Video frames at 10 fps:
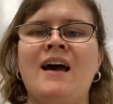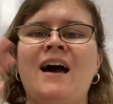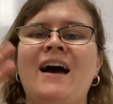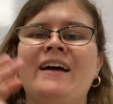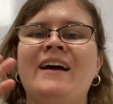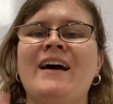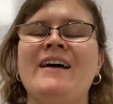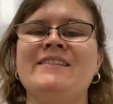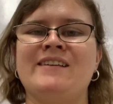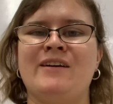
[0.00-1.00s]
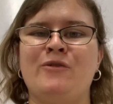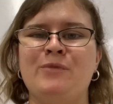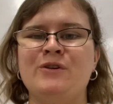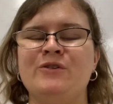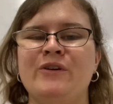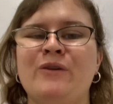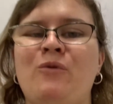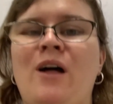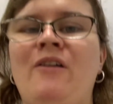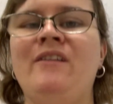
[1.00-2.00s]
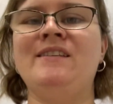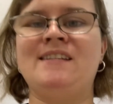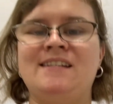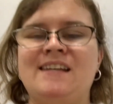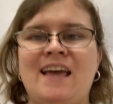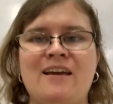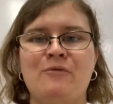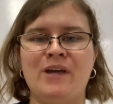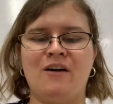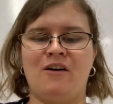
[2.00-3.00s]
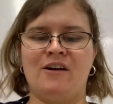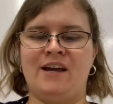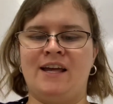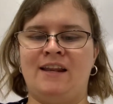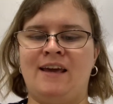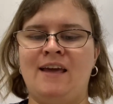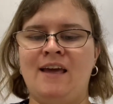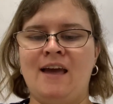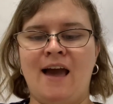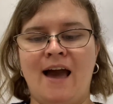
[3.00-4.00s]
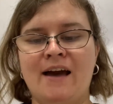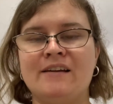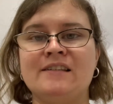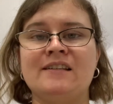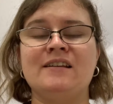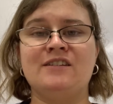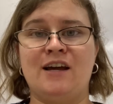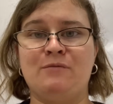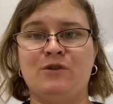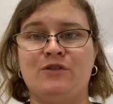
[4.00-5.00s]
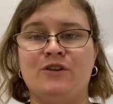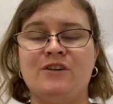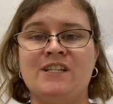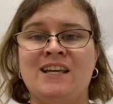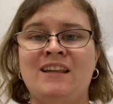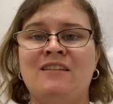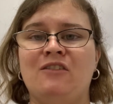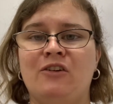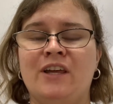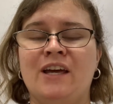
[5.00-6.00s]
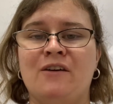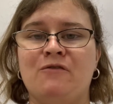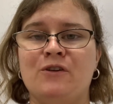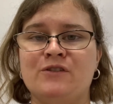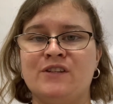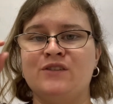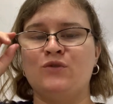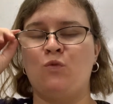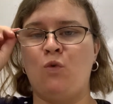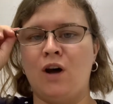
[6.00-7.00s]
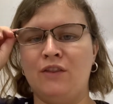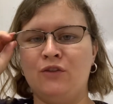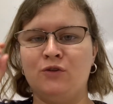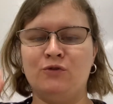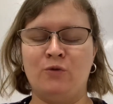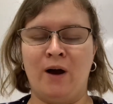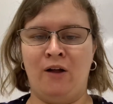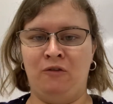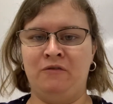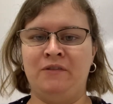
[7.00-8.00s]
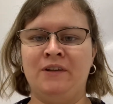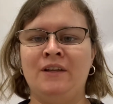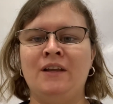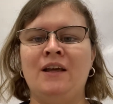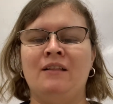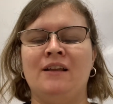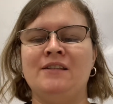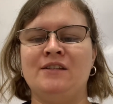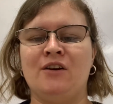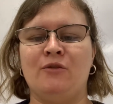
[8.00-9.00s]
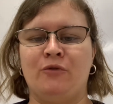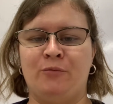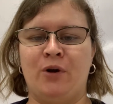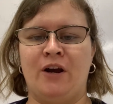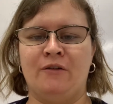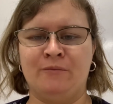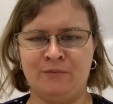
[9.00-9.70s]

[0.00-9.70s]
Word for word: Hi guys, I hope you're doing well. Today we are in Acts chapter 13, looking at verses 1 through 12. Let's start with prayer.